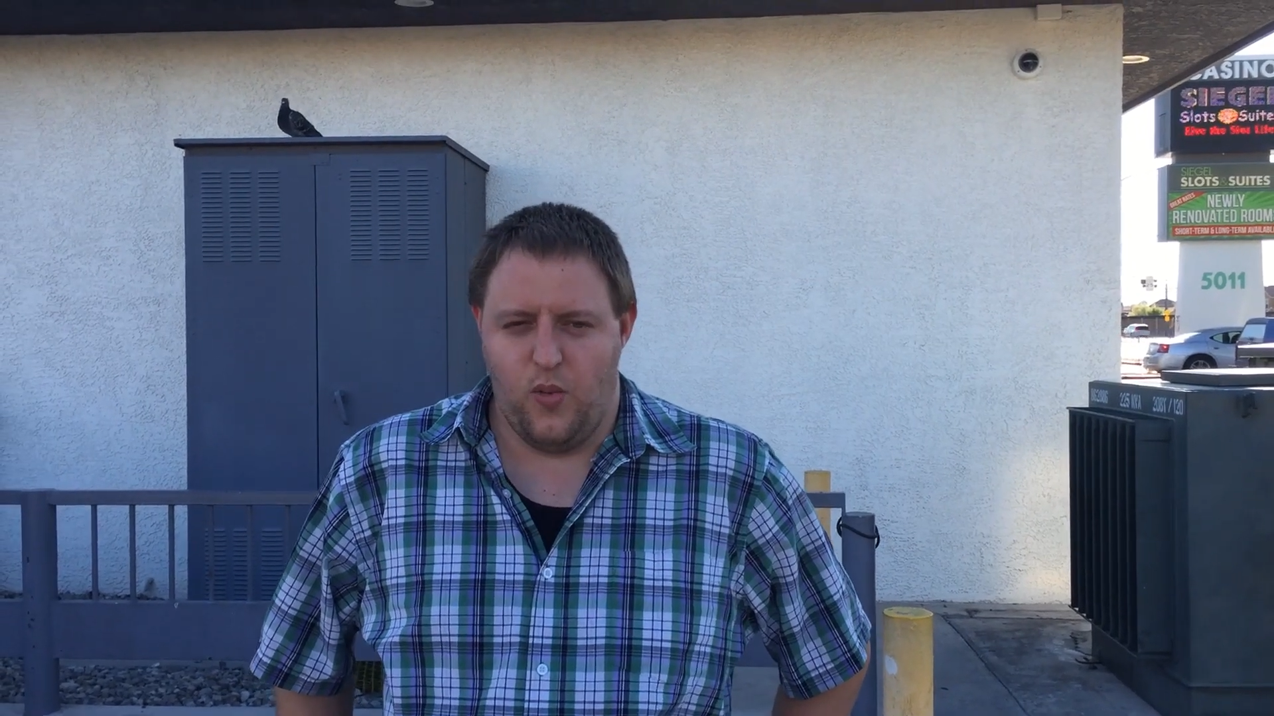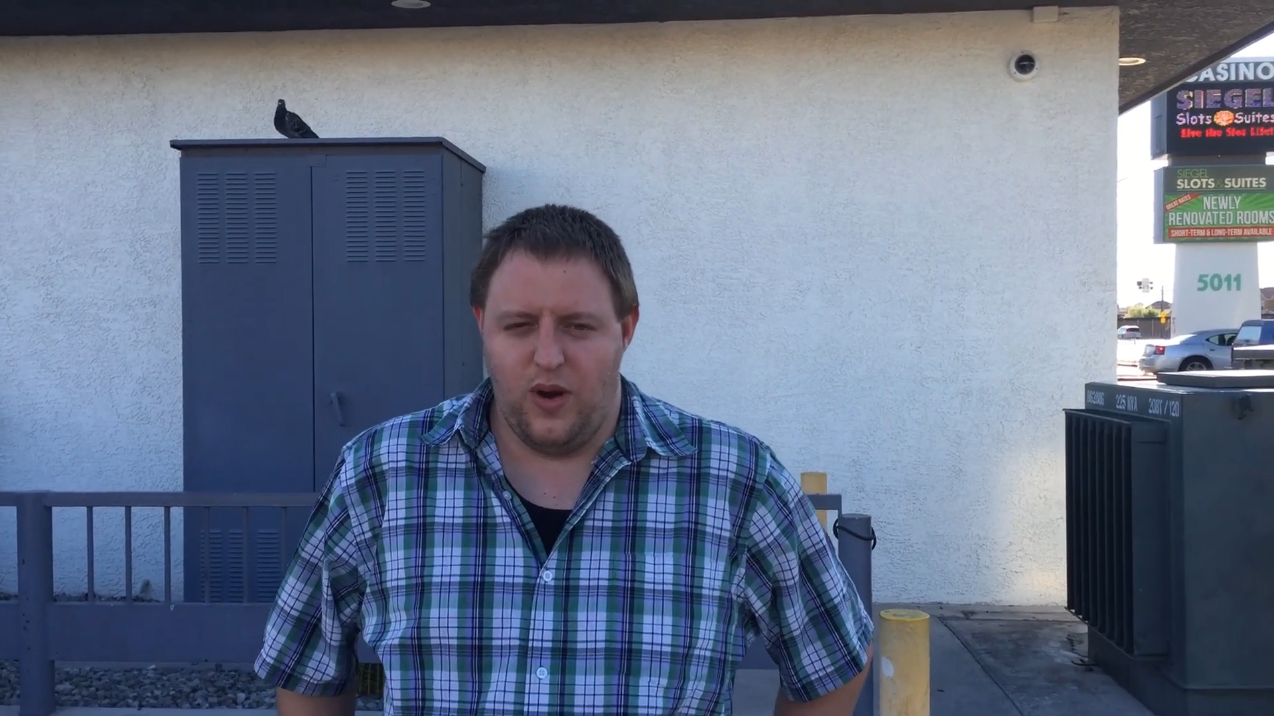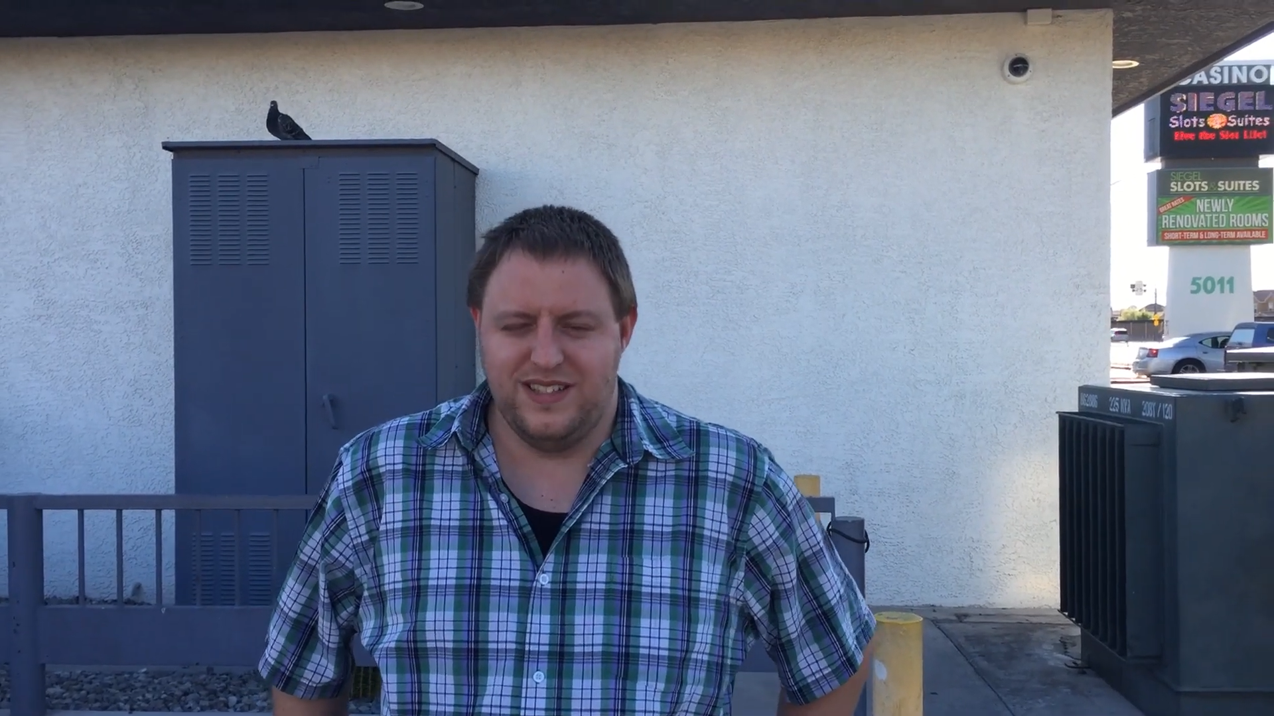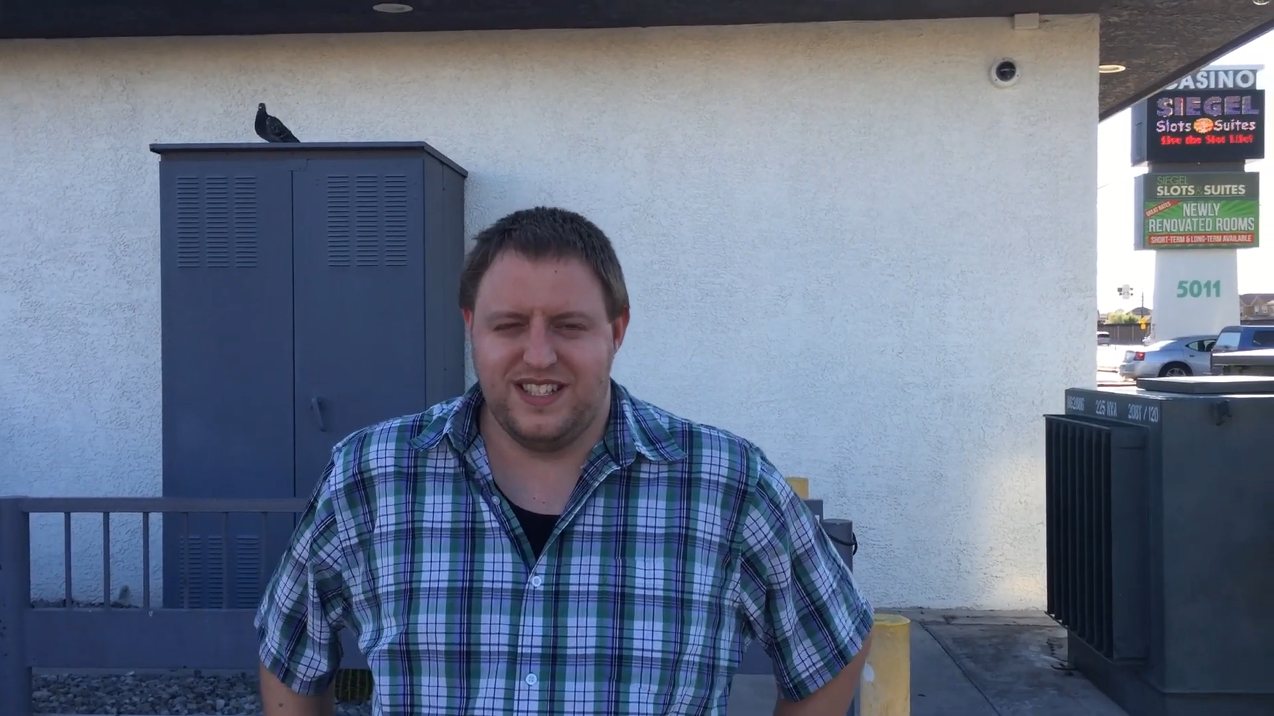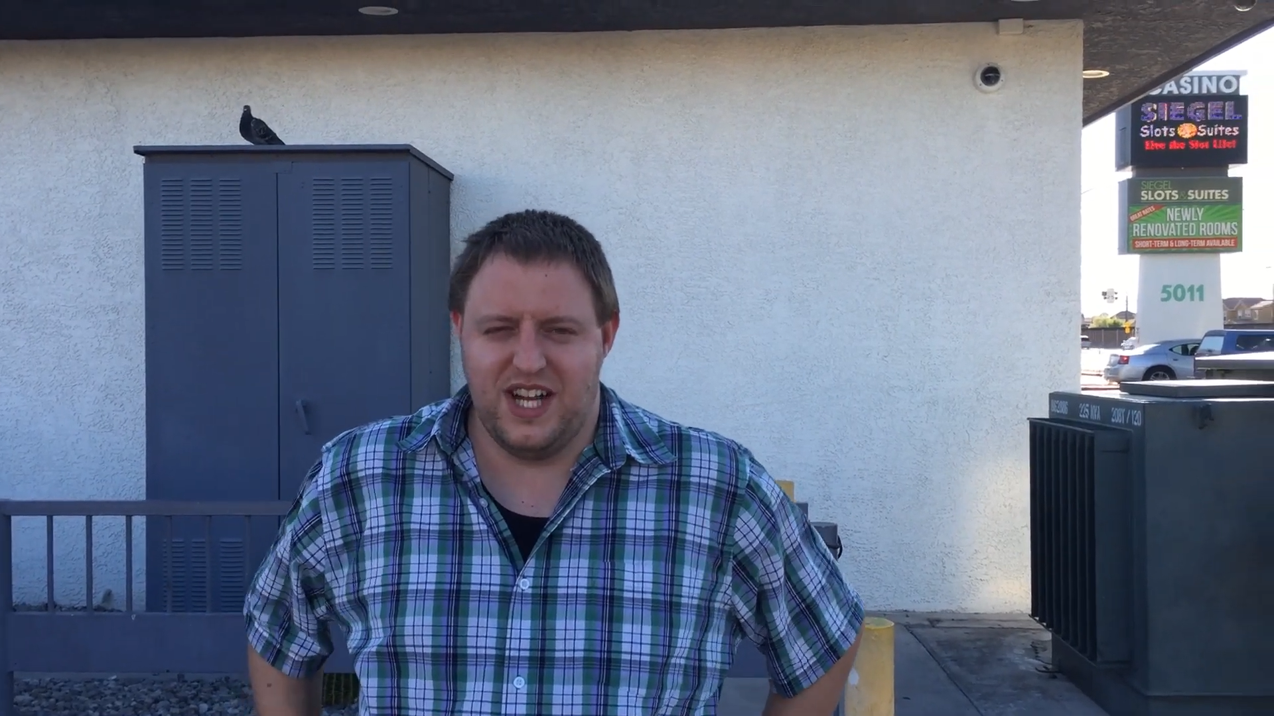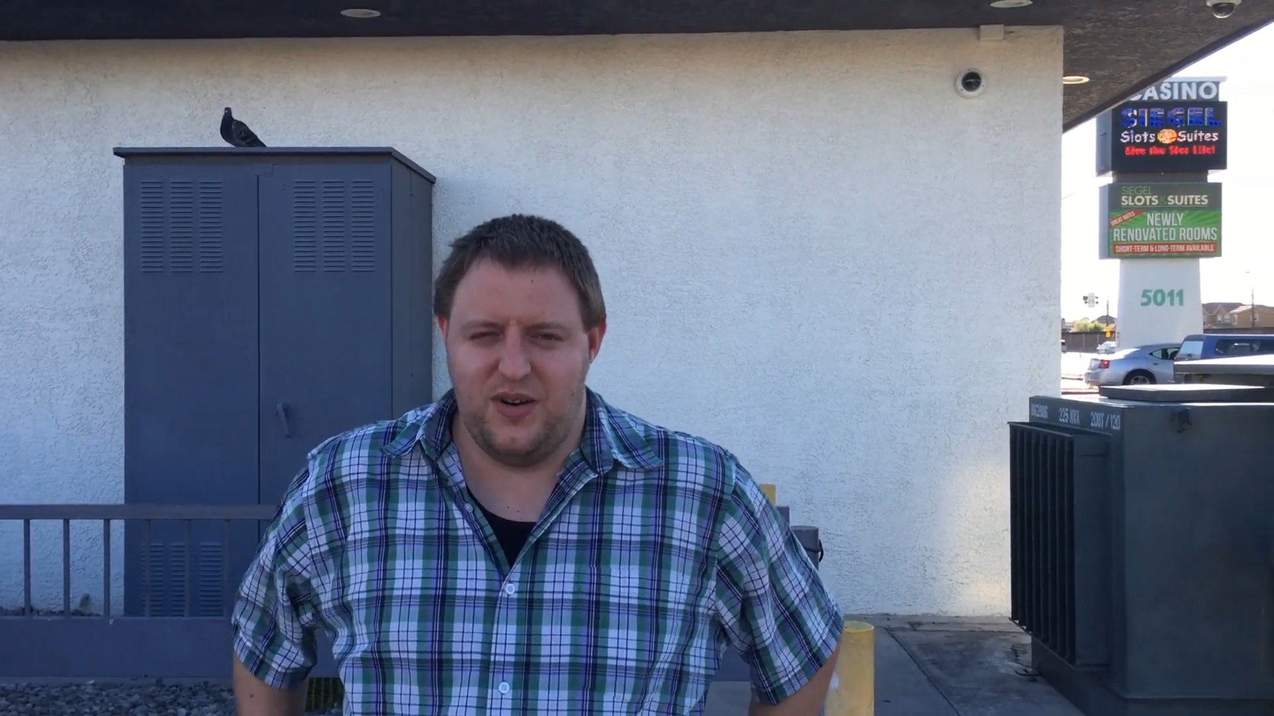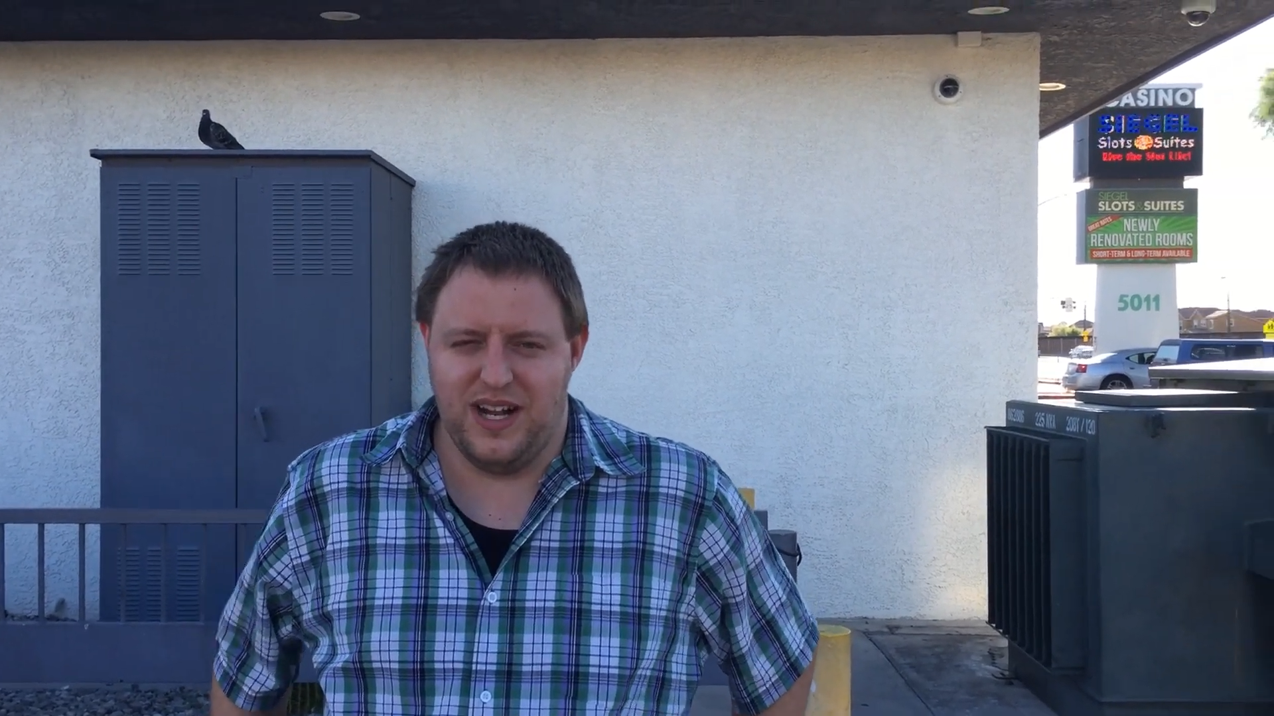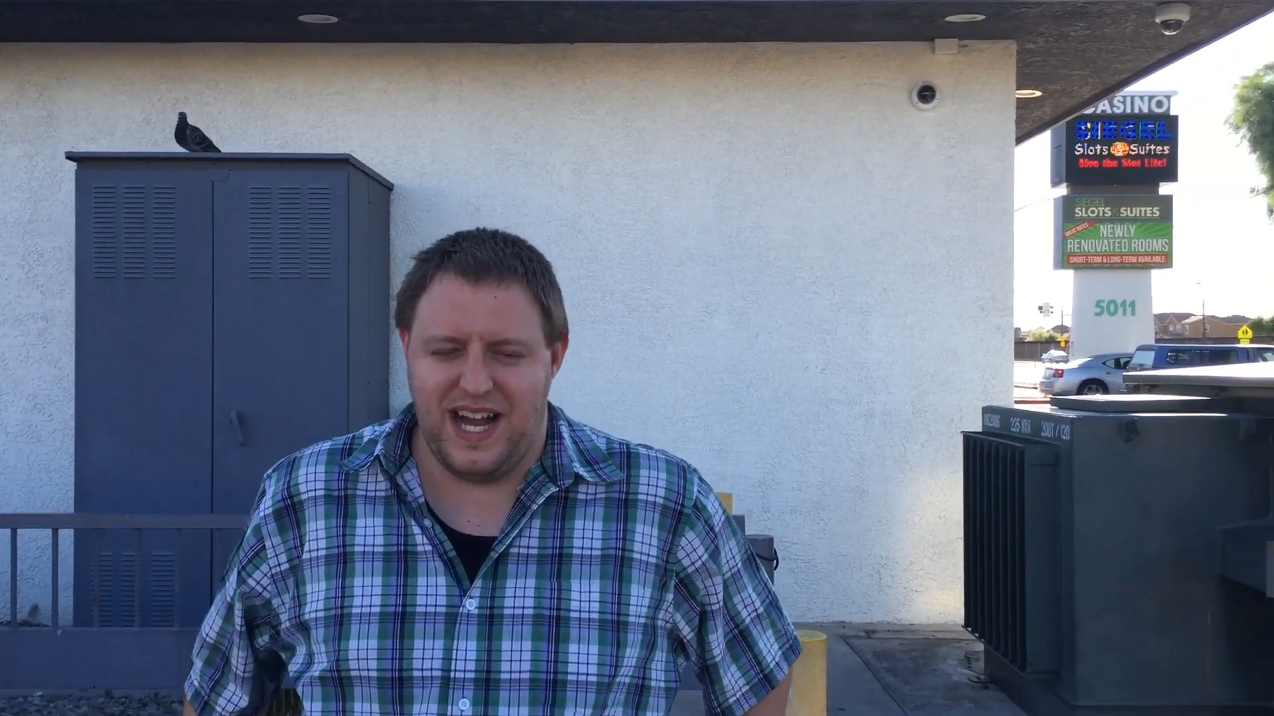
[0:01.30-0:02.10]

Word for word: What's going